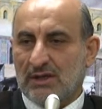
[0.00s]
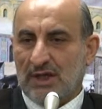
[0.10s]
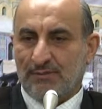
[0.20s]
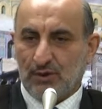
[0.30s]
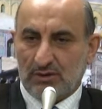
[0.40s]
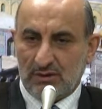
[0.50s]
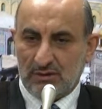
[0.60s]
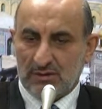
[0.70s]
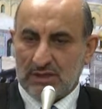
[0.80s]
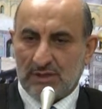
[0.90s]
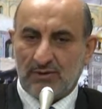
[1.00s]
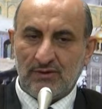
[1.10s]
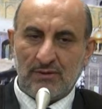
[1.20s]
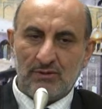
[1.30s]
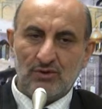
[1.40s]
they put some
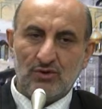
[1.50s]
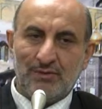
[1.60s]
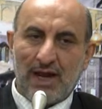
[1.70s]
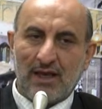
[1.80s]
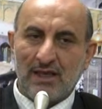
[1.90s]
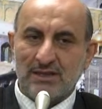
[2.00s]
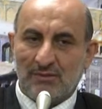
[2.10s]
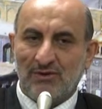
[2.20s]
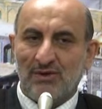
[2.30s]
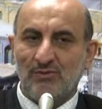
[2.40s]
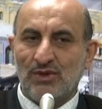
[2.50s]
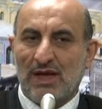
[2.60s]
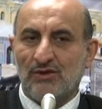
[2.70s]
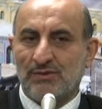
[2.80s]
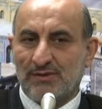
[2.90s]
of them to bracket, some of them
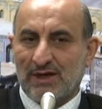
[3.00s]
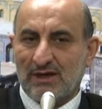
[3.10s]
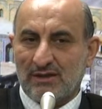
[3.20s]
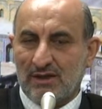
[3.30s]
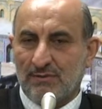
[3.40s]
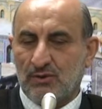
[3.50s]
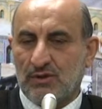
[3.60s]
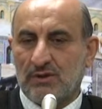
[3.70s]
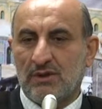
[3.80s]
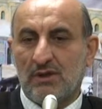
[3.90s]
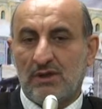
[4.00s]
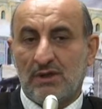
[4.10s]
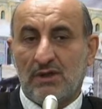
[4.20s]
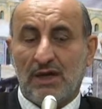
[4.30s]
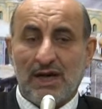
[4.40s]
without a bracket, they put it.
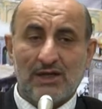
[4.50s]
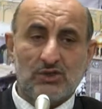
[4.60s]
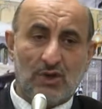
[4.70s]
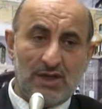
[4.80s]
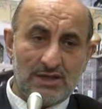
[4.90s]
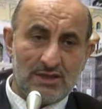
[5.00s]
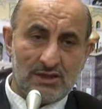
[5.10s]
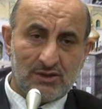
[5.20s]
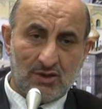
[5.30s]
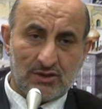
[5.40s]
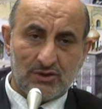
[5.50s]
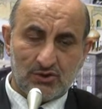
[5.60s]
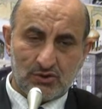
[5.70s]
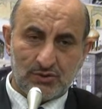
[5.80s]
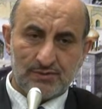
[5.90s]
Actually, is it not
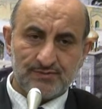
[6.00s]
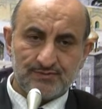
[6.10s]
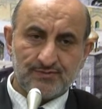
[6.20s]
true?